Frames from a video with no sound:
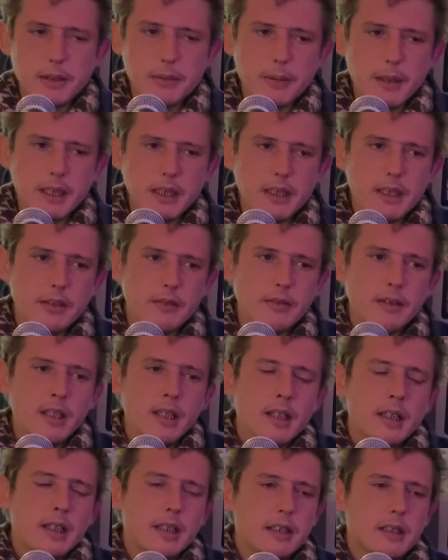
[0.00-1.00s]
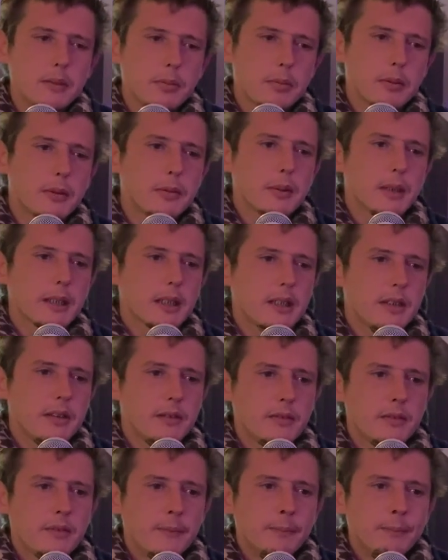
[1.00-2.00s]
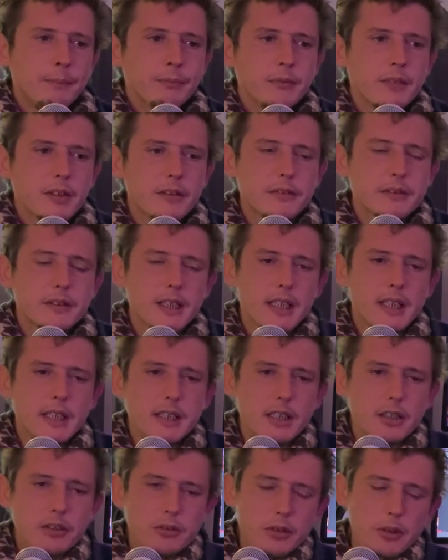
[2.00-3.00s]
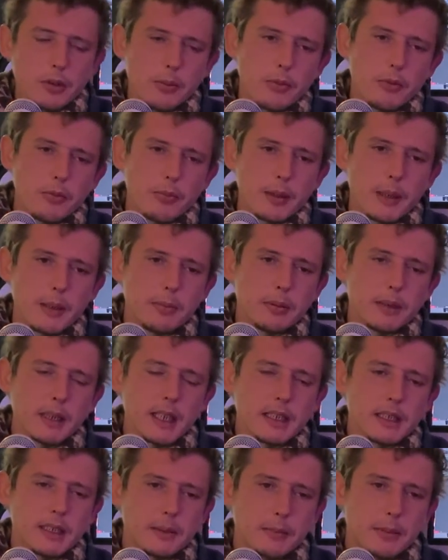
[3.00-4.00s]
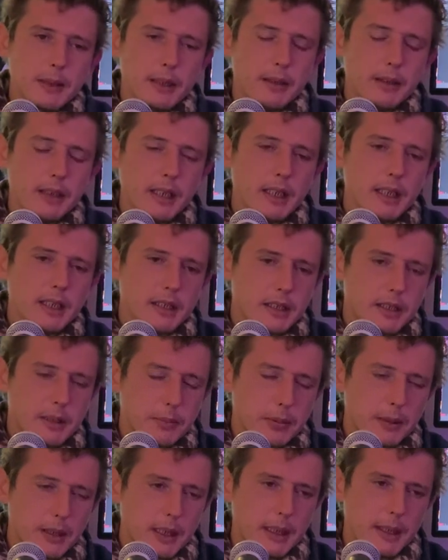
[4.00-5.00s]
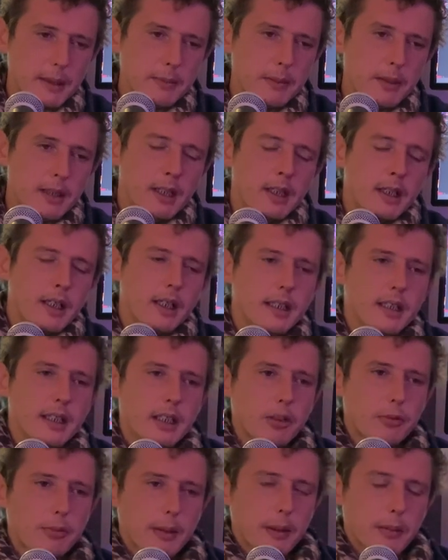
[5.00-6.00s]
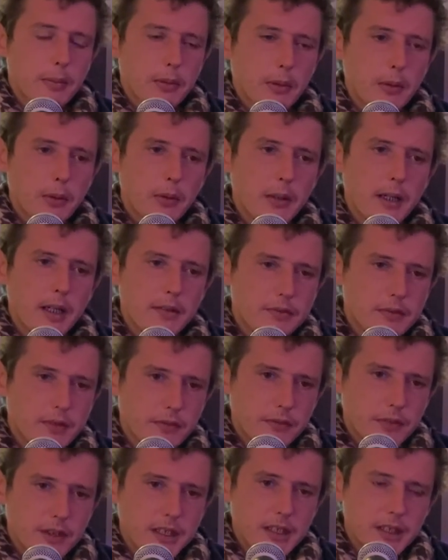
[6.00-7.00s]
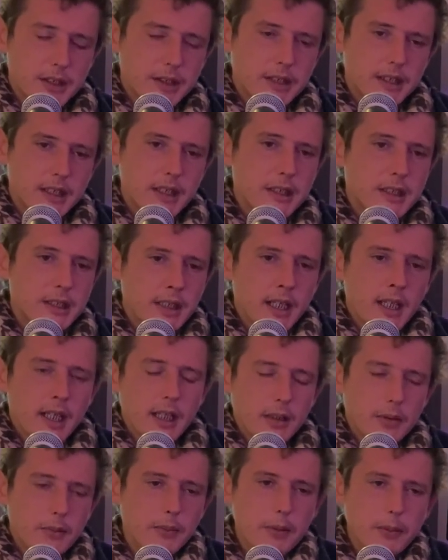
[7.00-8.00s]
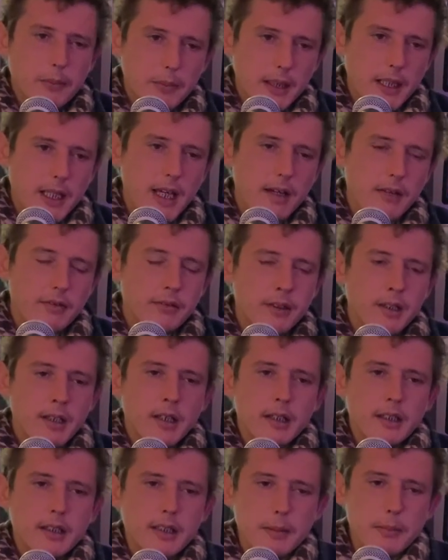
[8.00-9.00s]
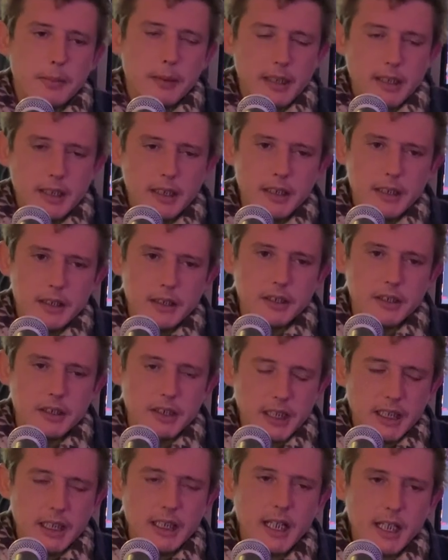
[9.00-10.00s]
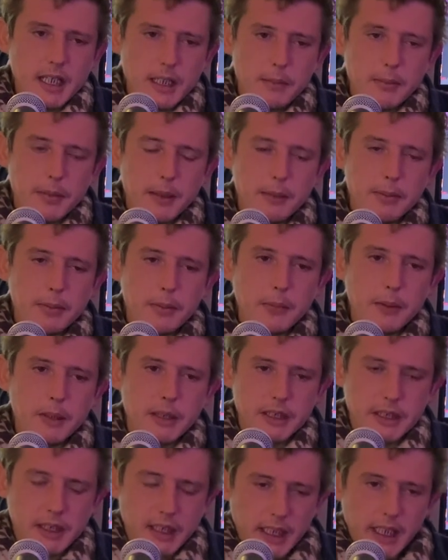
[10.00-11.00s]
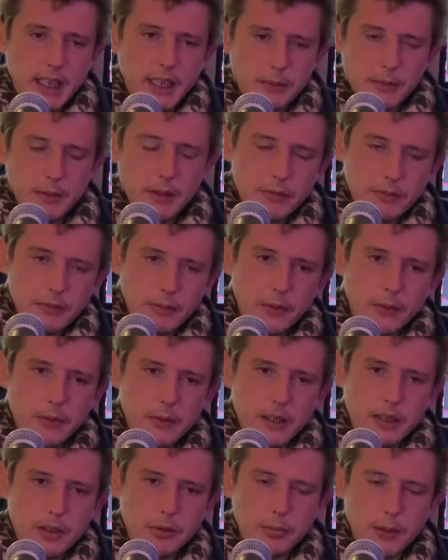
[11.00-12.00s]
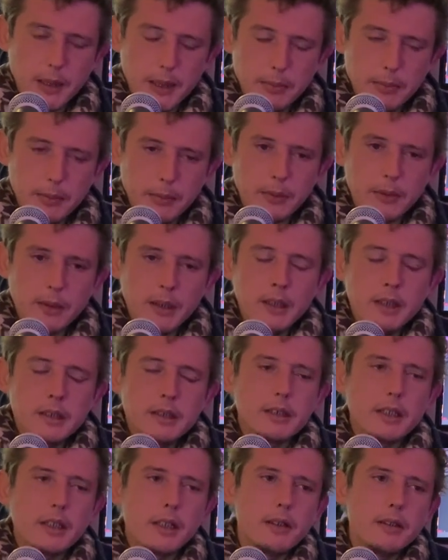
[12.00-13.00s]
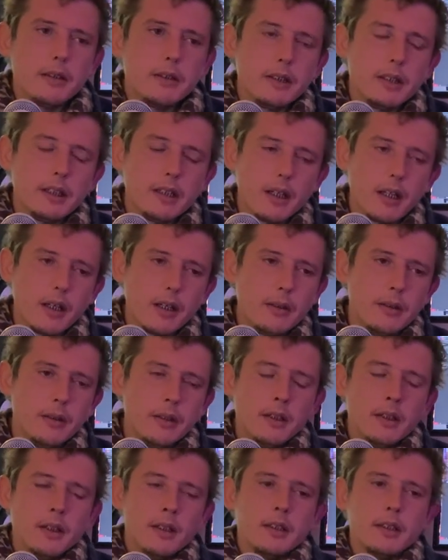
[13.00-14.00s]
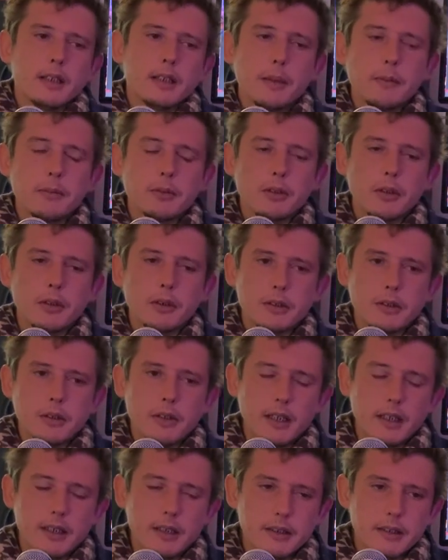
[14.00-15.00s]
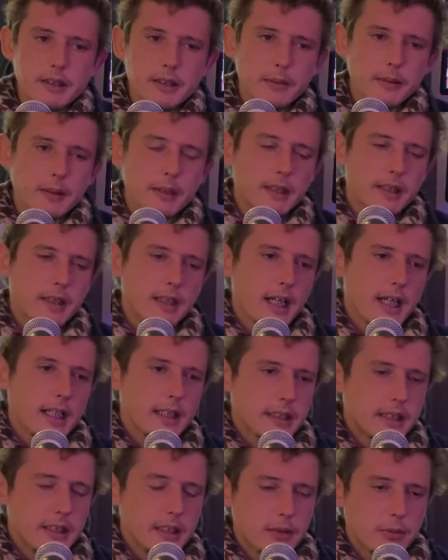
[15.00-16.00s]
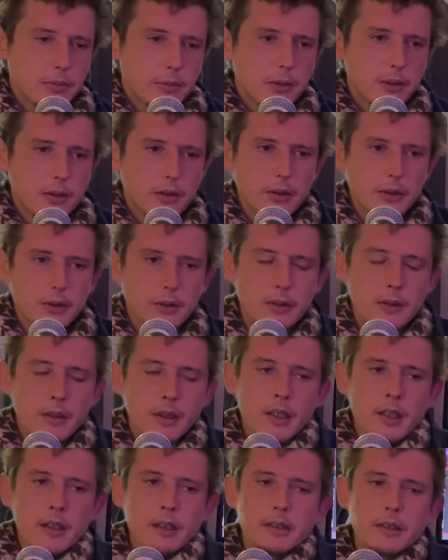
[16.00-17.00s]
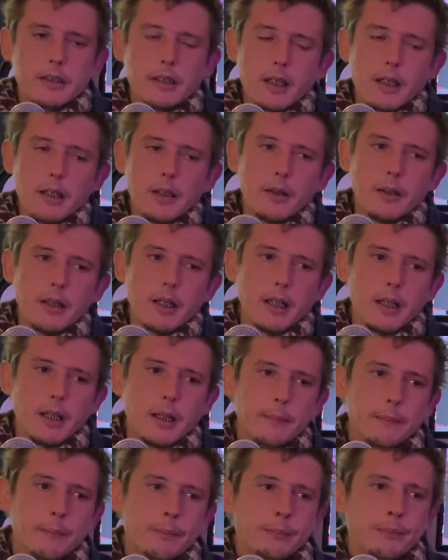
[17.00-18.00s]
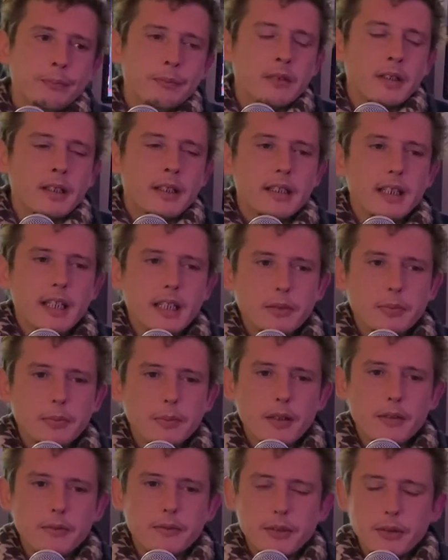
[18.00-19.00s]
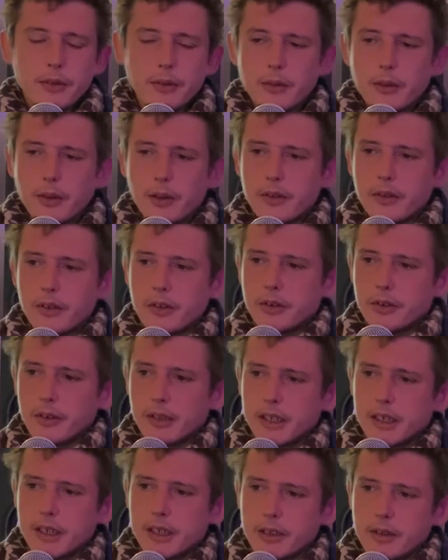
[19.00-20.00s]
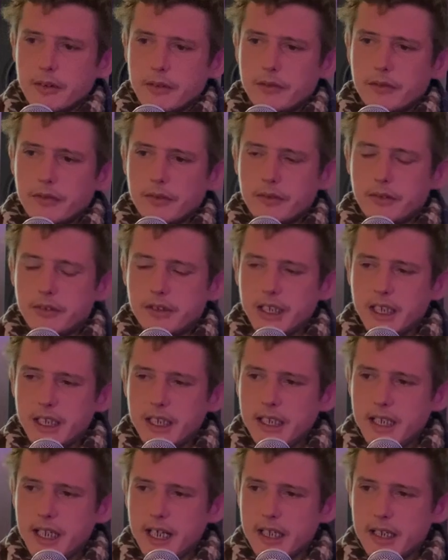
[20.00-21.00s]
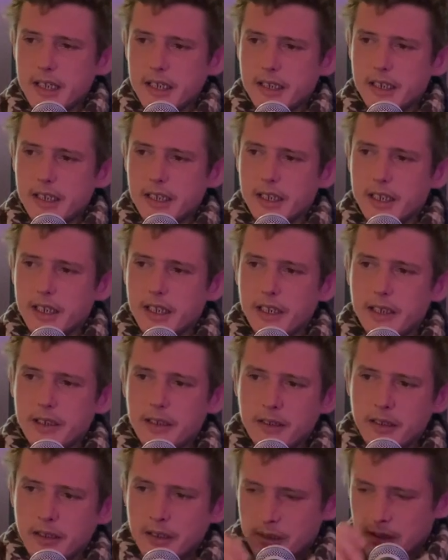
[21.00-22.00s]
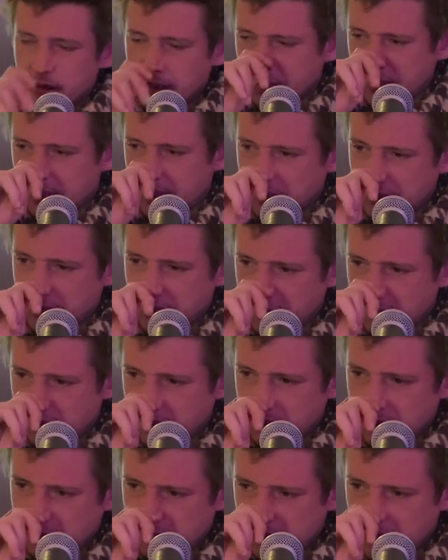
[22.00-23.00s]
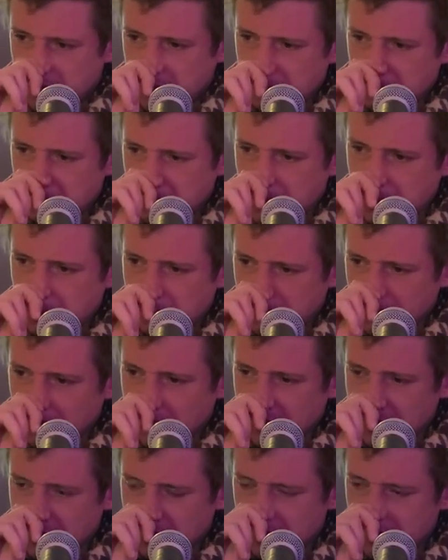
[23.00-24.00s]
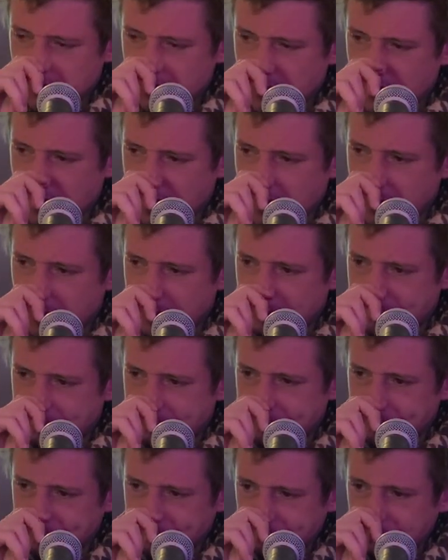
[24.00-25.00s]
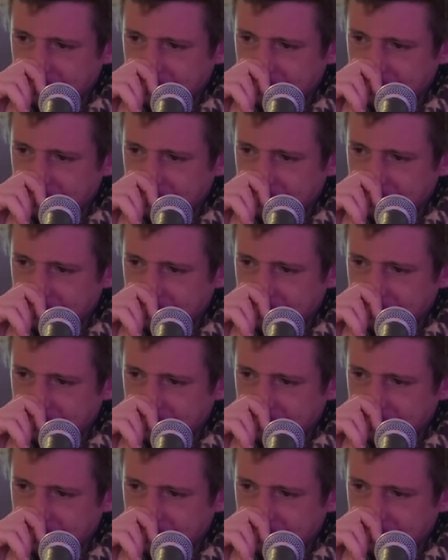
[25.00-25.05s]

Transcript: perspective. It's a perspective of saying this group of people are superior and supreme, and these people all have deficiencies. And when we have the ability to gene edit people, we're just going to get rid of all these people. So, you know, it comes across like something the Nazis would do. So, um, that's my view on the direction of, of gene editing and and and gene manipulation. Um,